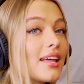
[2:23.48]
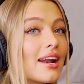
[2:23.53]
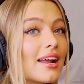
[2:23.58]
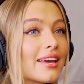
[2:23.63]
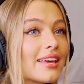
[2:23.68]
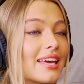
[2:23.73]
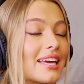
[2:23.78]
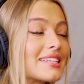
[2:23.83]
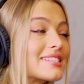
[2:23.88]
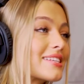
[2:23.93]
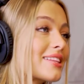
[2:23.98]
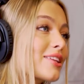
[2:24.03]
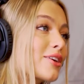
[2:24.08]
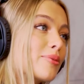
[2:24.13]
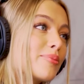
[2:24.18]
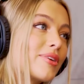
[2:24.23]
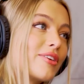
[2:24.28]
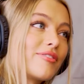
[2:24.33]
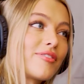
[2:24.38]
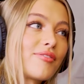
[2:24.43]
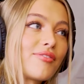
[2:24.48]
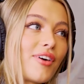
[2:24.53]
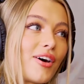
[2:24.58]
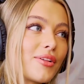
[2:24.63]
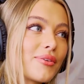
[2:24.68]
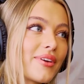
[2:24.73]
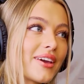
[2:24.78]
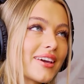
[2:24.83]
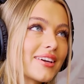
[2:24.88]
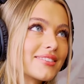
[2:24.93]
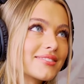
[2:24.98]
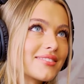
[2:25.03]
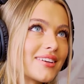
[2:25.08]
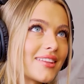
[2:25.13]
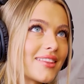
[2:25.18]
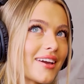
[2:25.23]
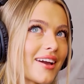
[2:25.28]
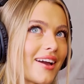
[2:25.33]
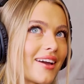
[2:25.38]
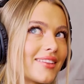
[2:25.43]
Then I gained a little bit of a following. I
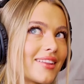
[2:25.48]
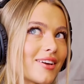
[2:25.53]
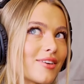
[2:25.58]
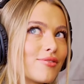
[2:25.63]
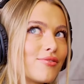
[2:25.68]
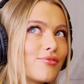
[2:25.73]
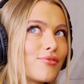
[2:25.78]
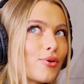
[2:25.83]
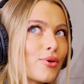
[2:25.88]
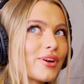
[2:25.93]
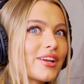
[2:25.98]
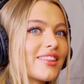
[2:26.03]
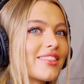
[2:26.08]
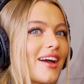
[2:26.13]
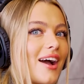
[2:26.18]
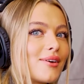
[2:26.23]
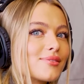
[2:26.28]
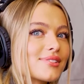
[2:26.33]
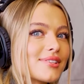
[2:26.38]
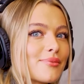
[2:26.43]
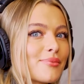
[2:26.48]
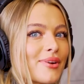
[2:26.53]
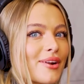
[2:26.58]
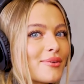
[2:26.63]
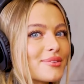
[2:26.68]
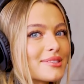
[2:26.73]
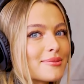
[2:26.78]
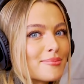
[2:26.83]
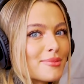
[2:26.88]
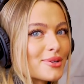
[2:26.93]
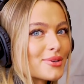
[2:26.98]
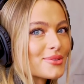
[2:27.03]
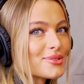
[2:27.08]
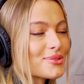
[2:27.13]
think I had like 40,000 when I was in middle